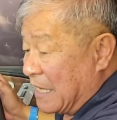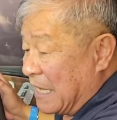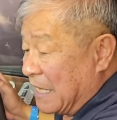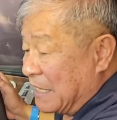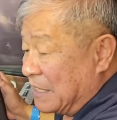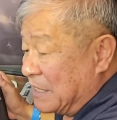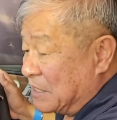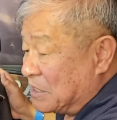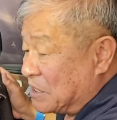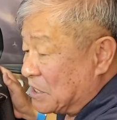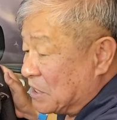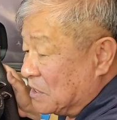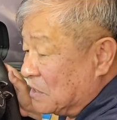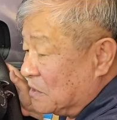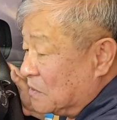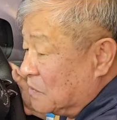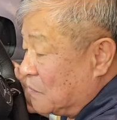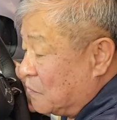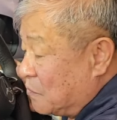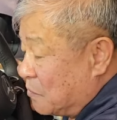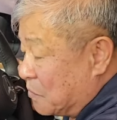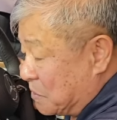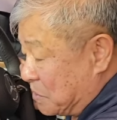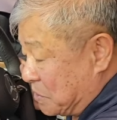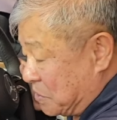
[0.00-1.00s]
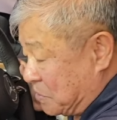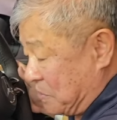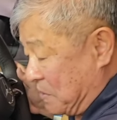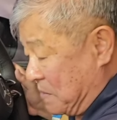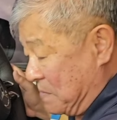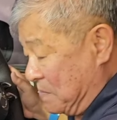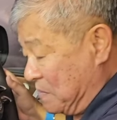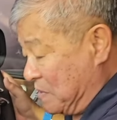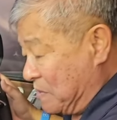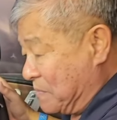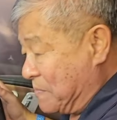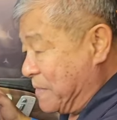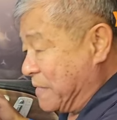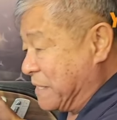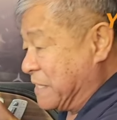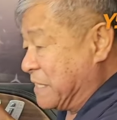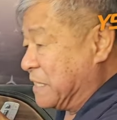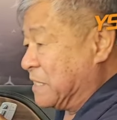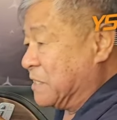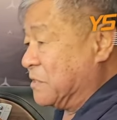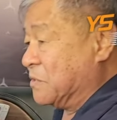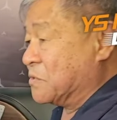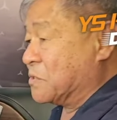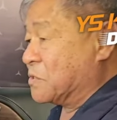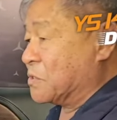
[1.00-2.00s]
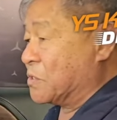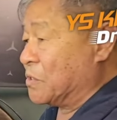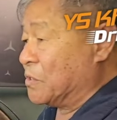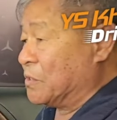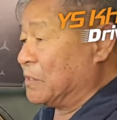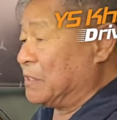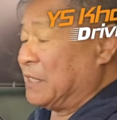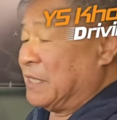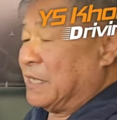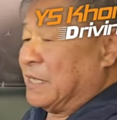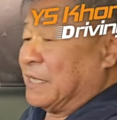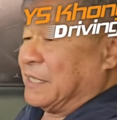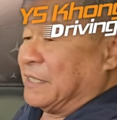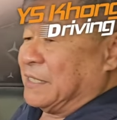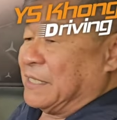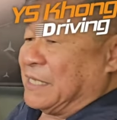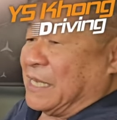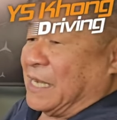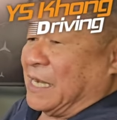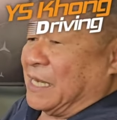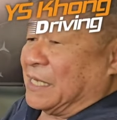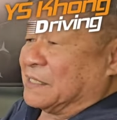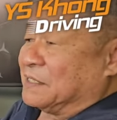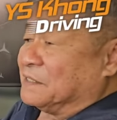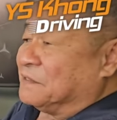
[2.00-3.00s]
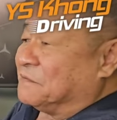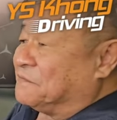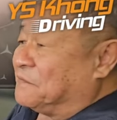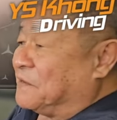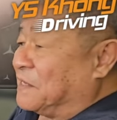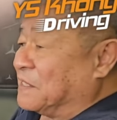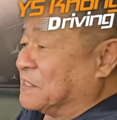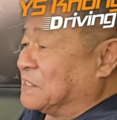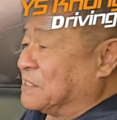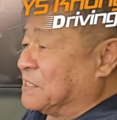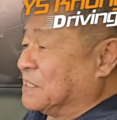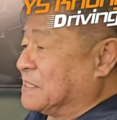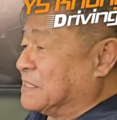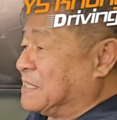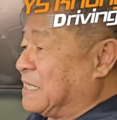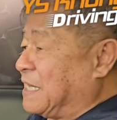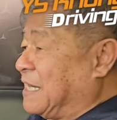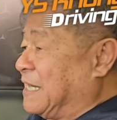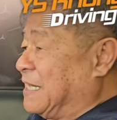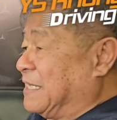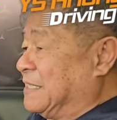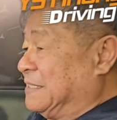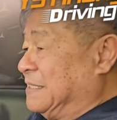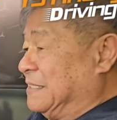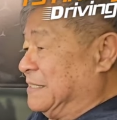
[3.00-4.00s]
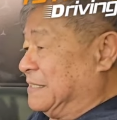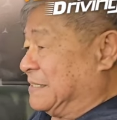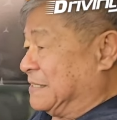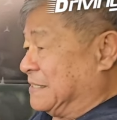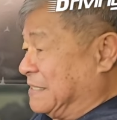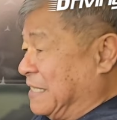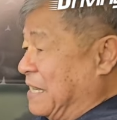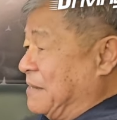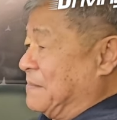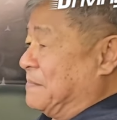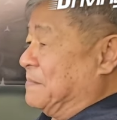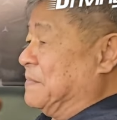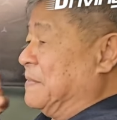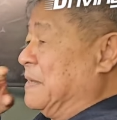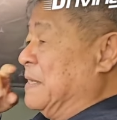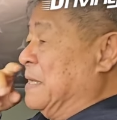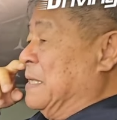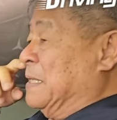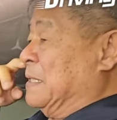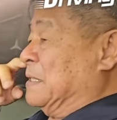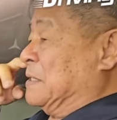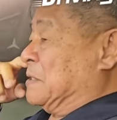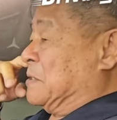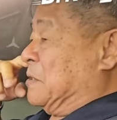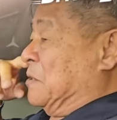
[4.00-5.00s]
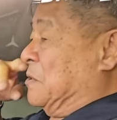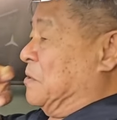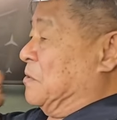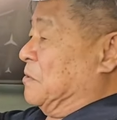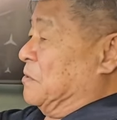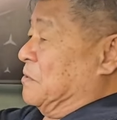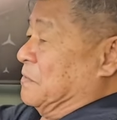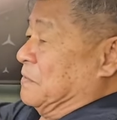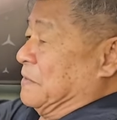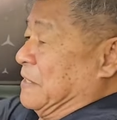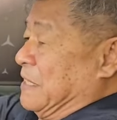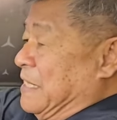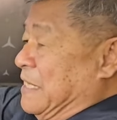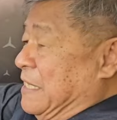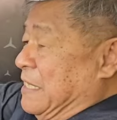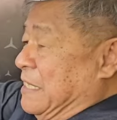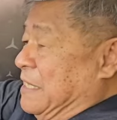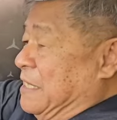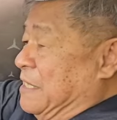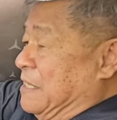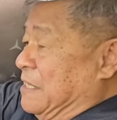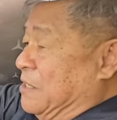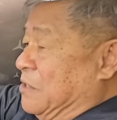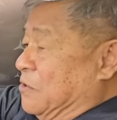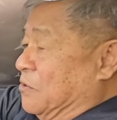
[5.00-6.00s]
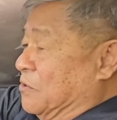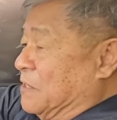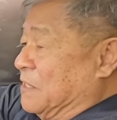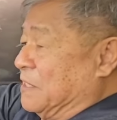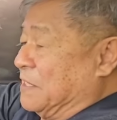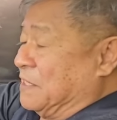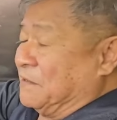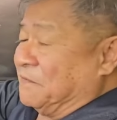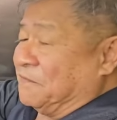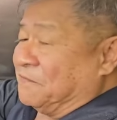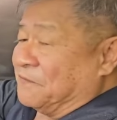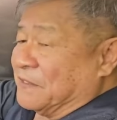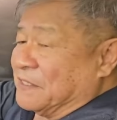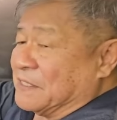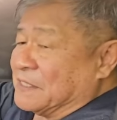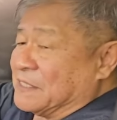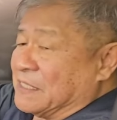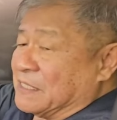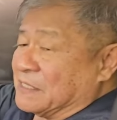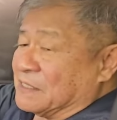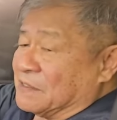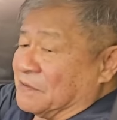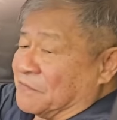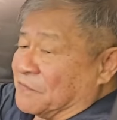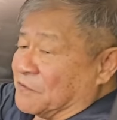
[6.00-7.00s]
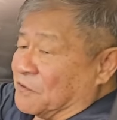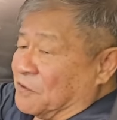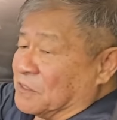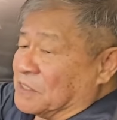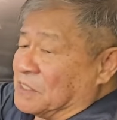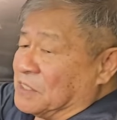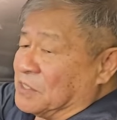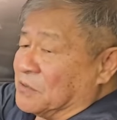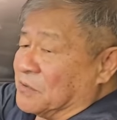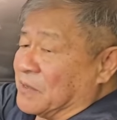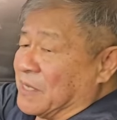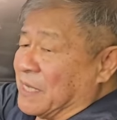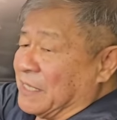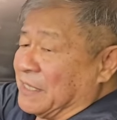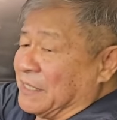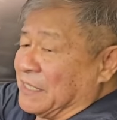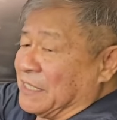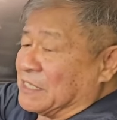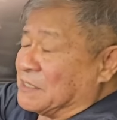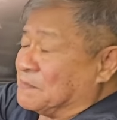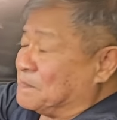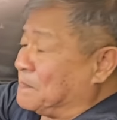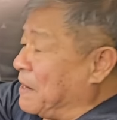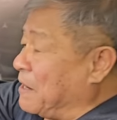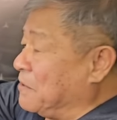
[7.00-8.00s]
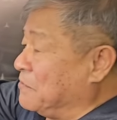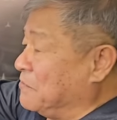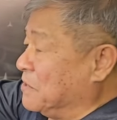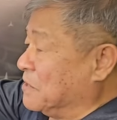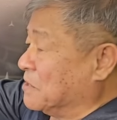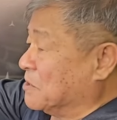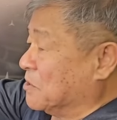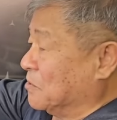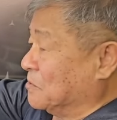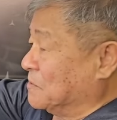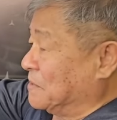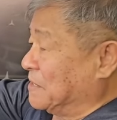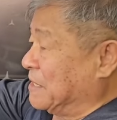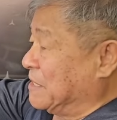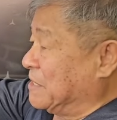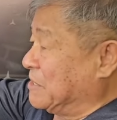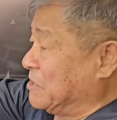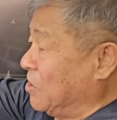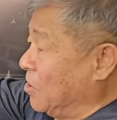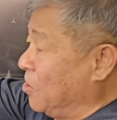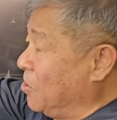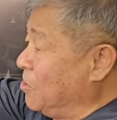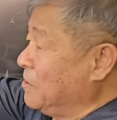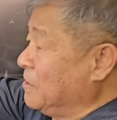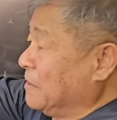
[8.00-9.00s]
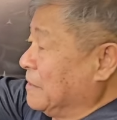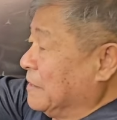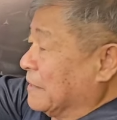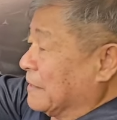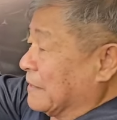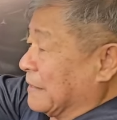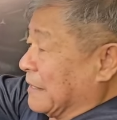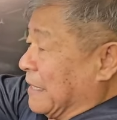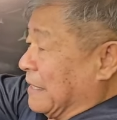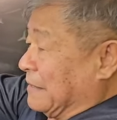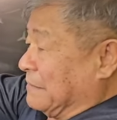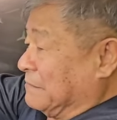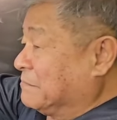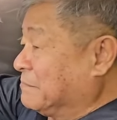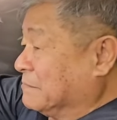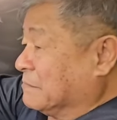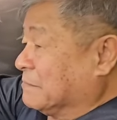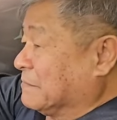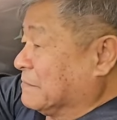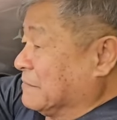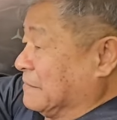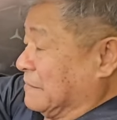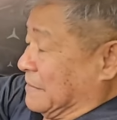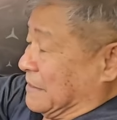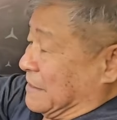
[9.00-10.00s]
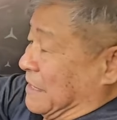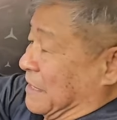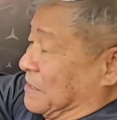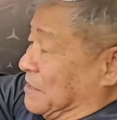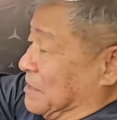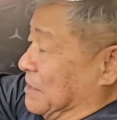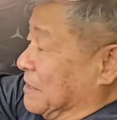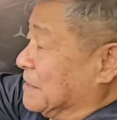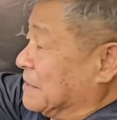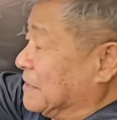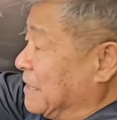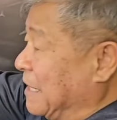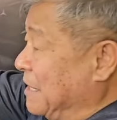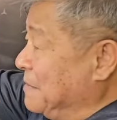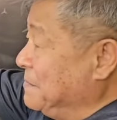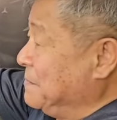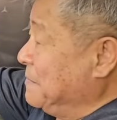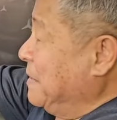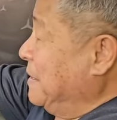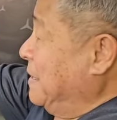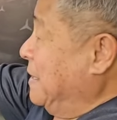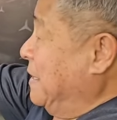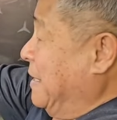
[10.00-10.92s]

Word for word: additional wood trim to make it look good. The other functions are the same. So the only difference is of course you get this power closing door, that suction type.